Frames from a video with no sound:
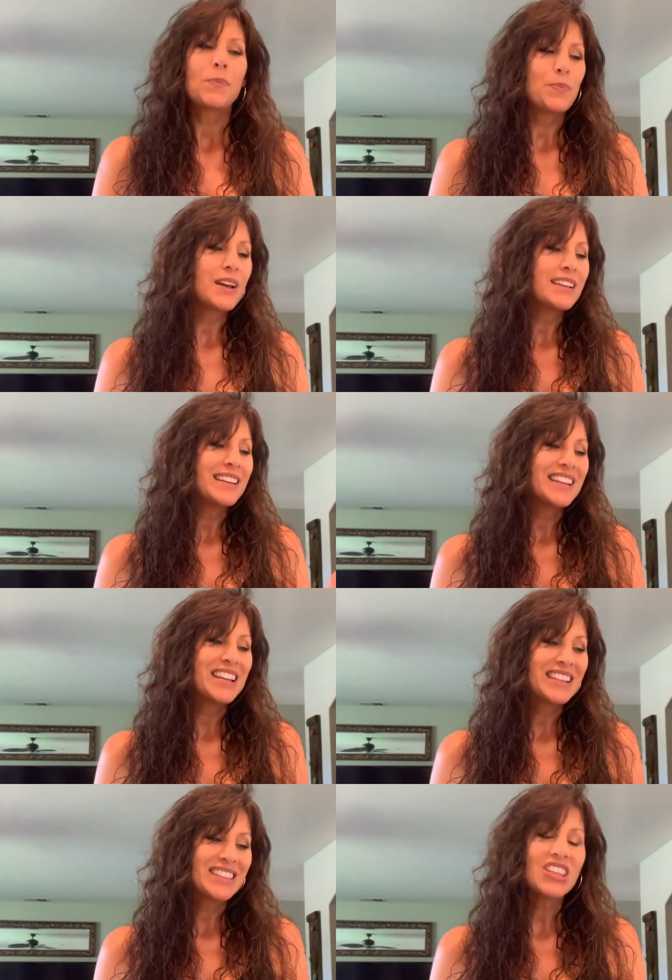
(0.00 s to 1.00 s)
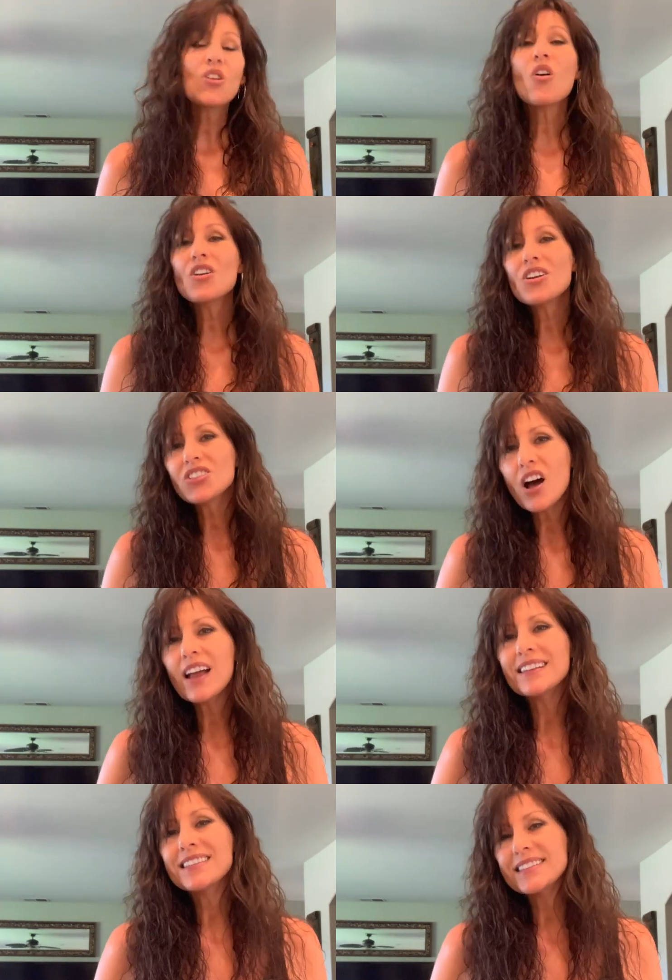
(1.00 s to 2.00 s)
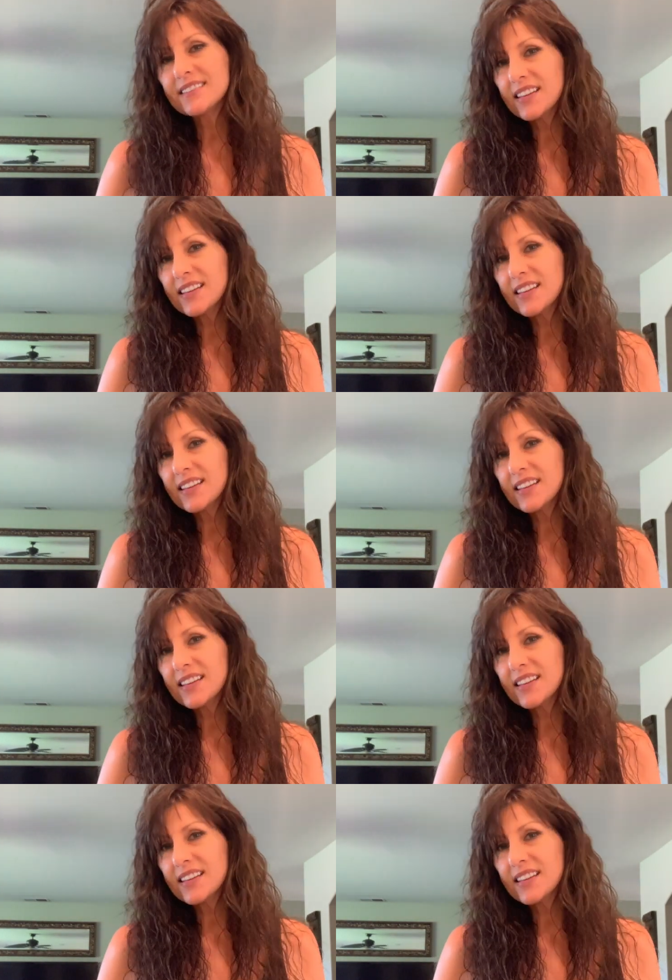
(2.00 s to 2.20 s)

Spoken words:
But there are a lot of these